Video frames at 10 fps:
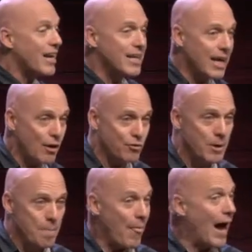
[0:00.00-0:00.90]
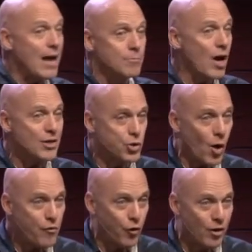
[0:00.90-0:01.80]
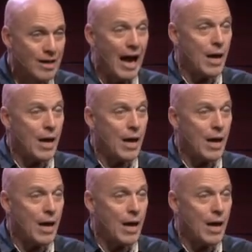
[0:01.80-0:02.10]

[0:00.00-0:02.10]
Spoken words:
a gift. I am not joyful. I